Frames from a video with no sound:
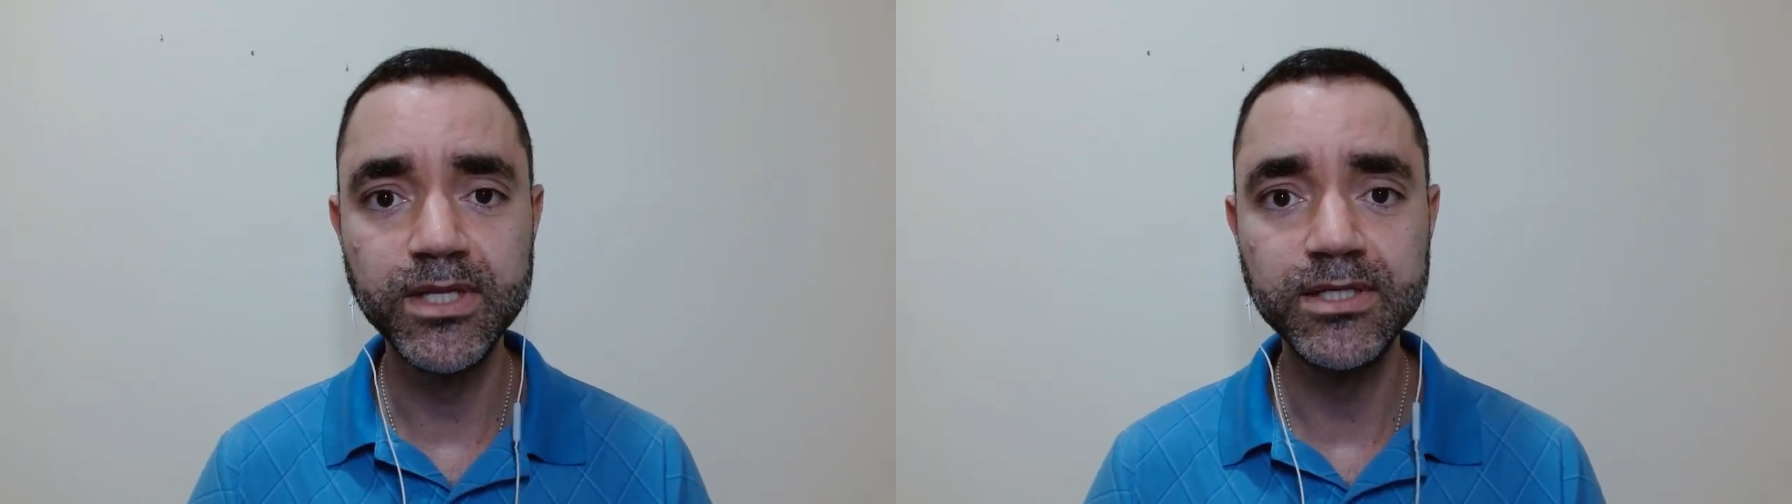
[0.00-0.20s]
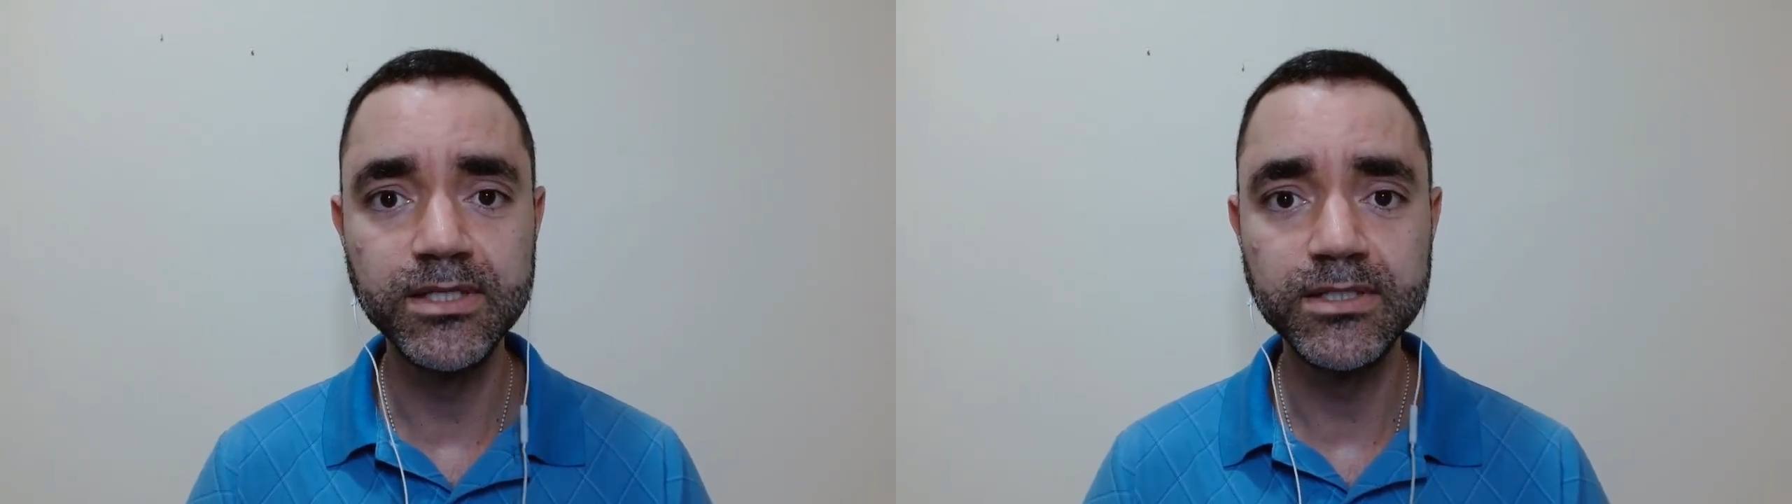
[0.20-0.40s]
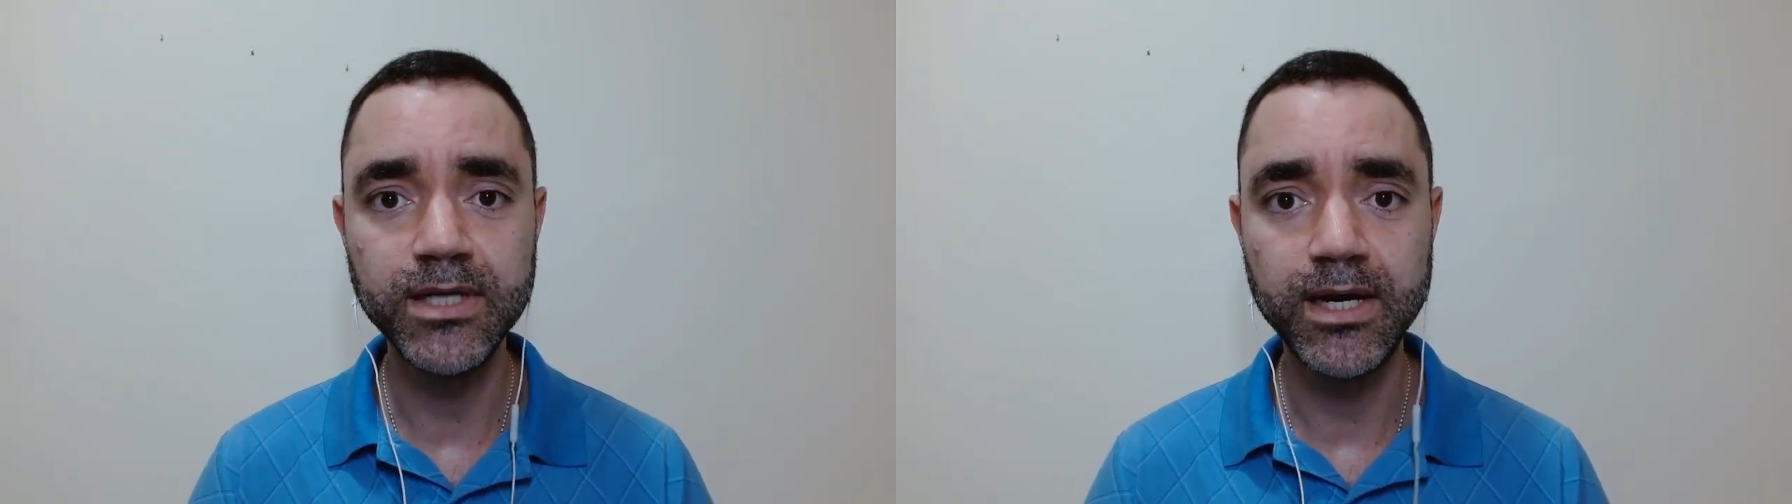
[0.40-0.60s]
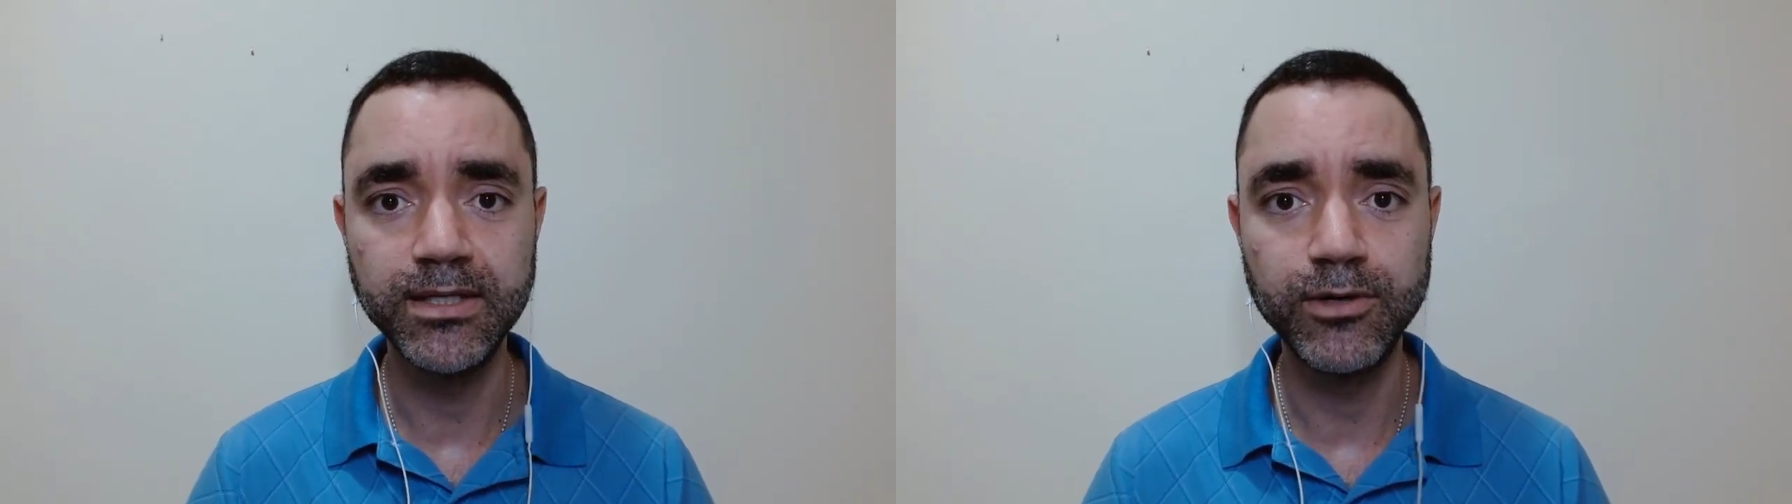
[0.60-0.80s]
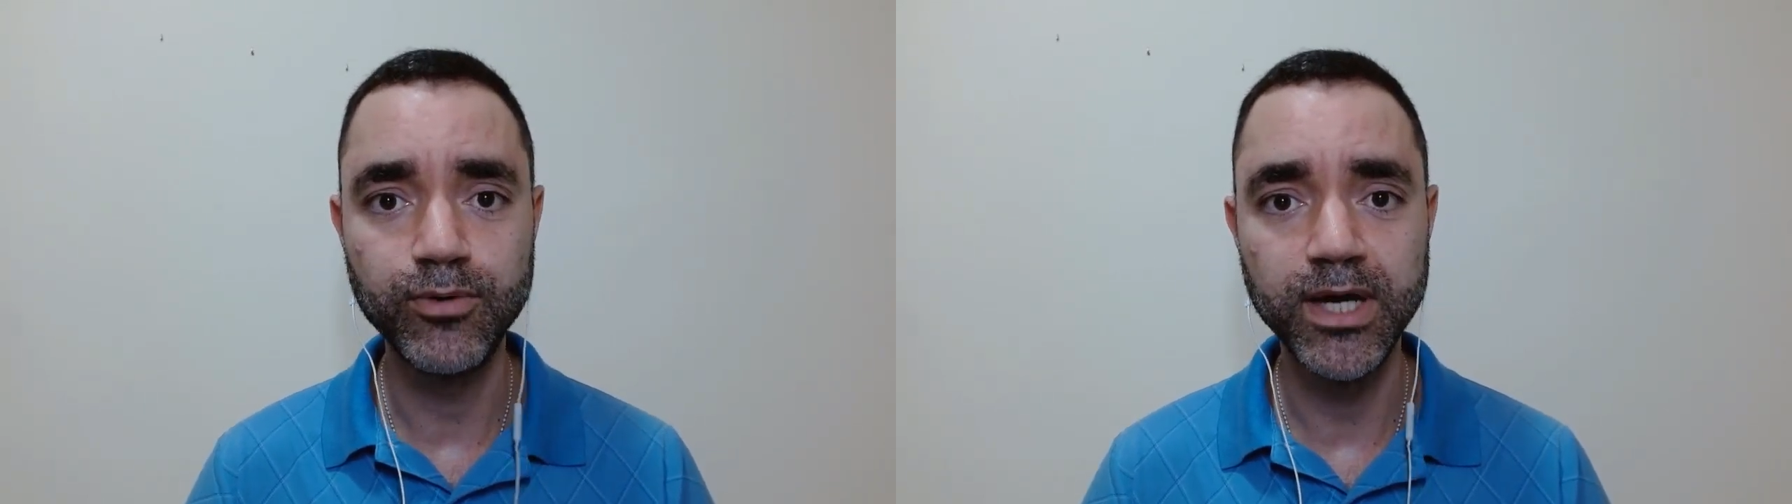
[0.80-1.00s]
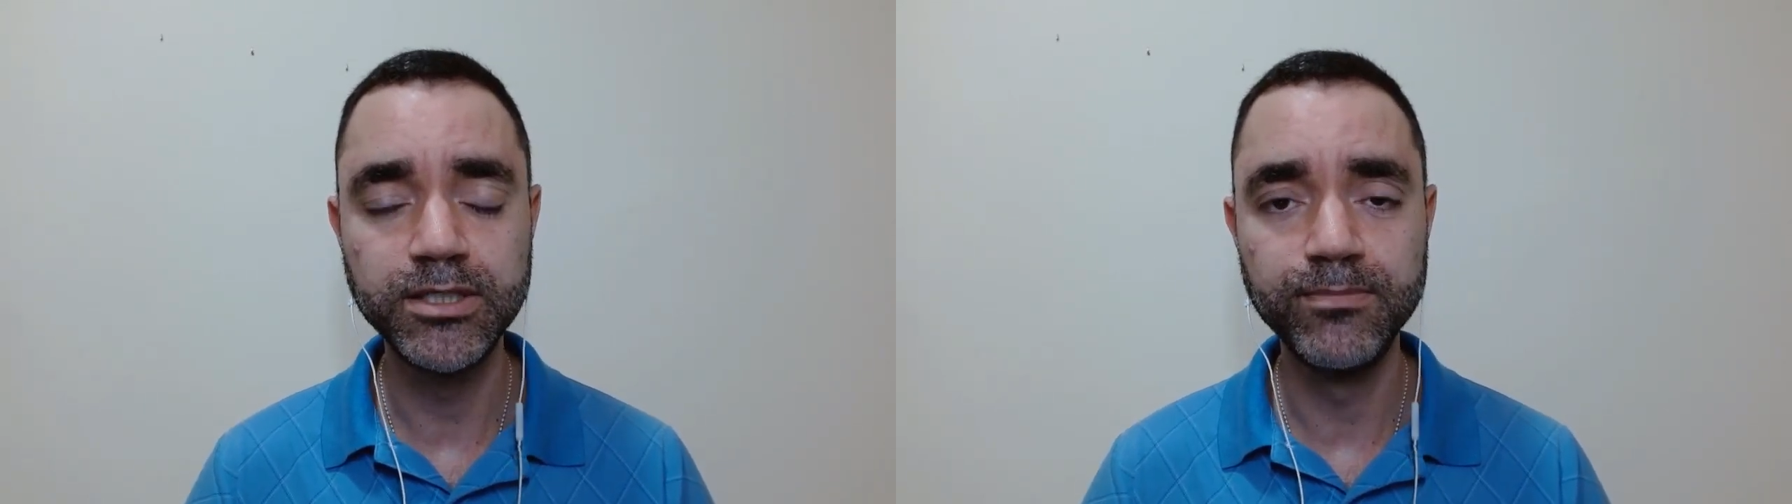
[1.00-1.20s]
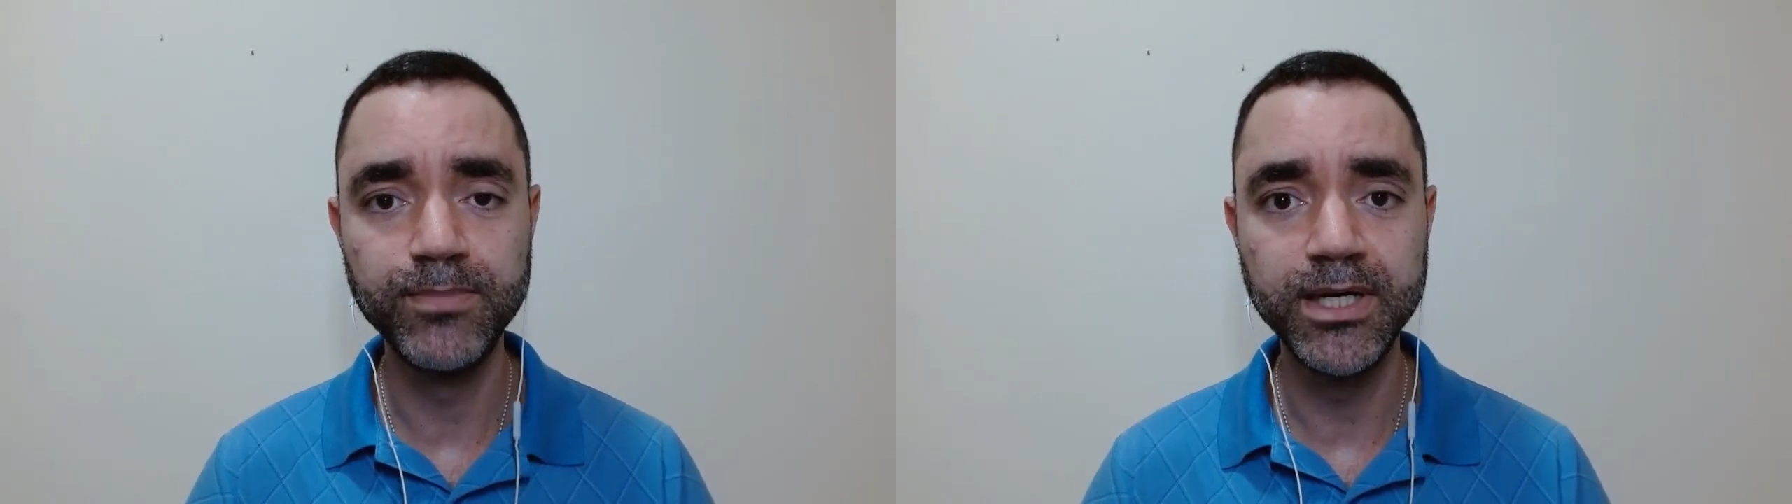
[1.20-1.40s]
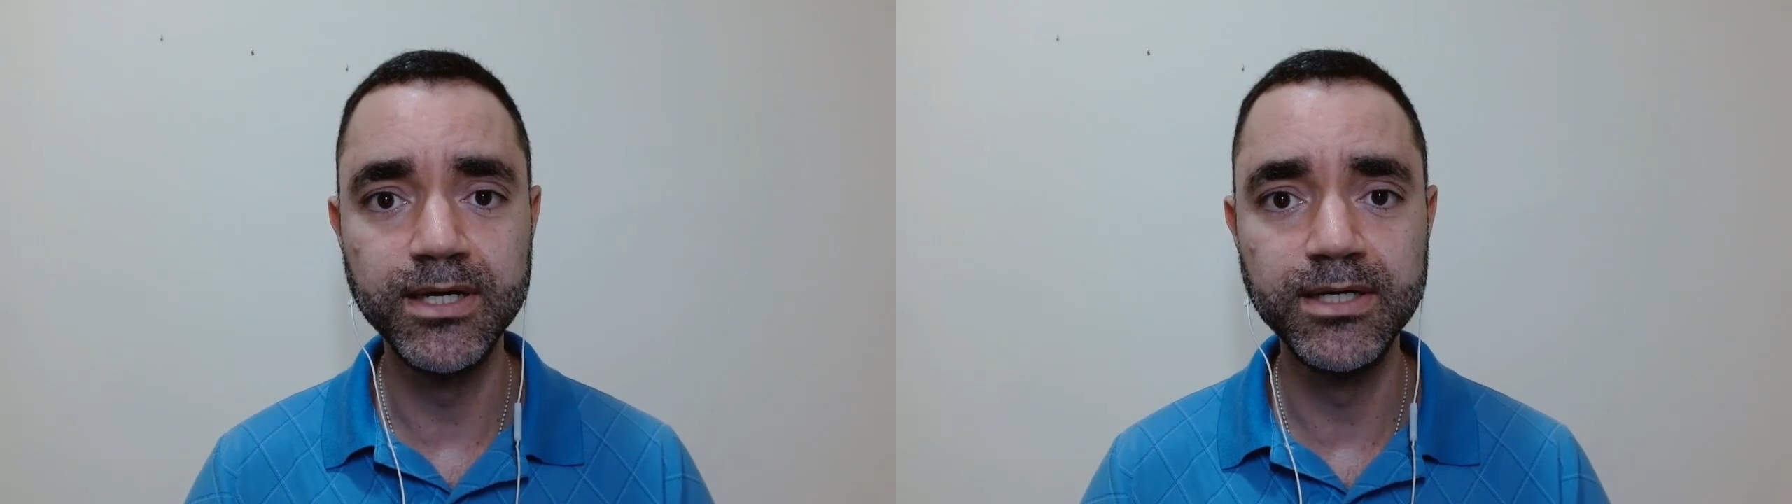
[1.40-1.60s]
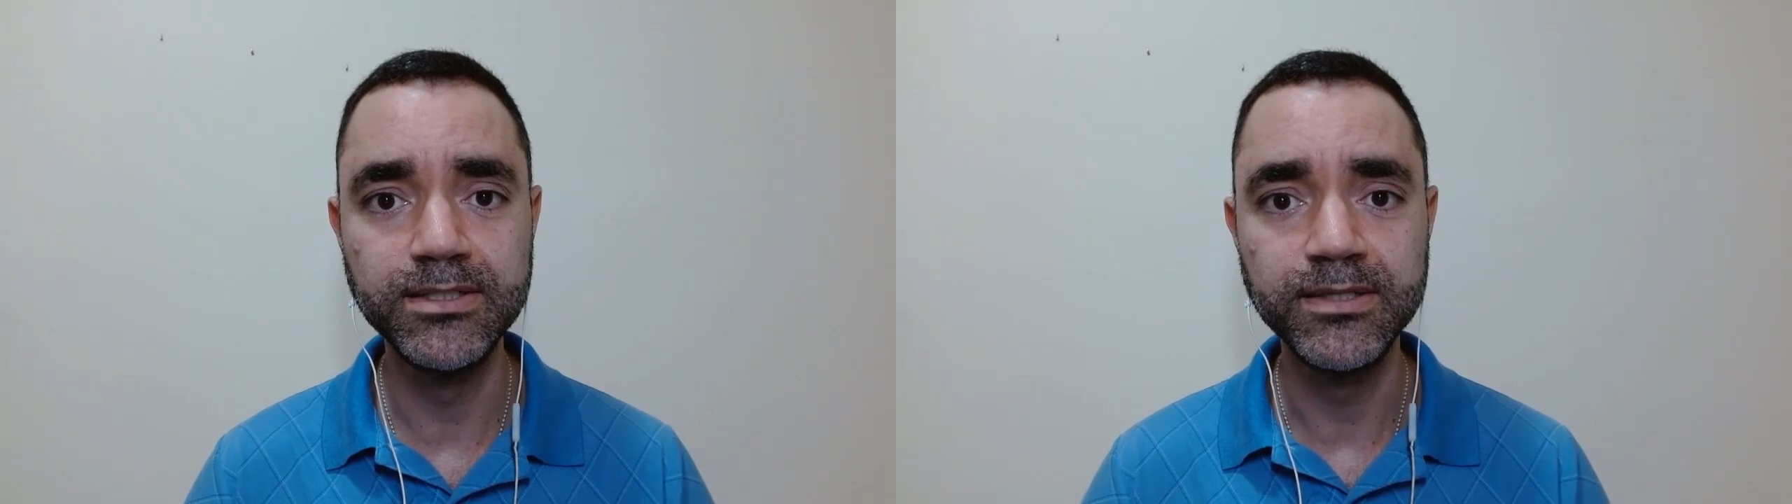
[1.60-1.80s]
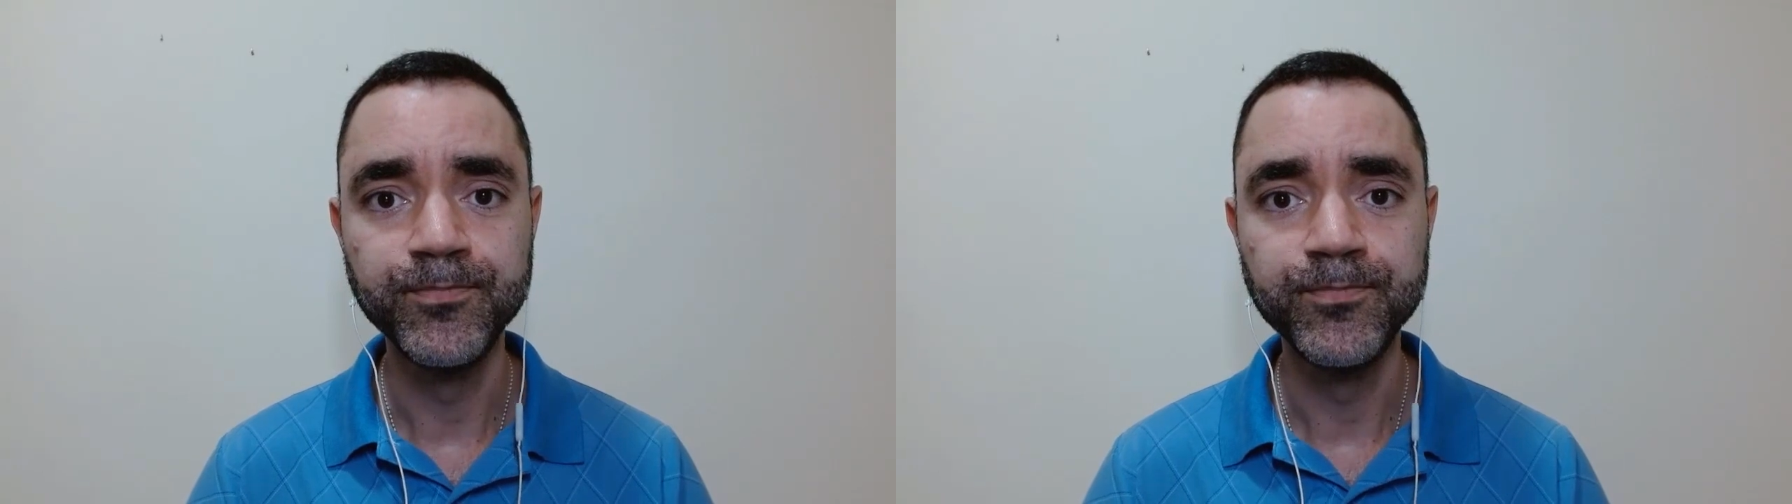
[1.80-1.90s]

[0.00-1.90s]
This is a hard question because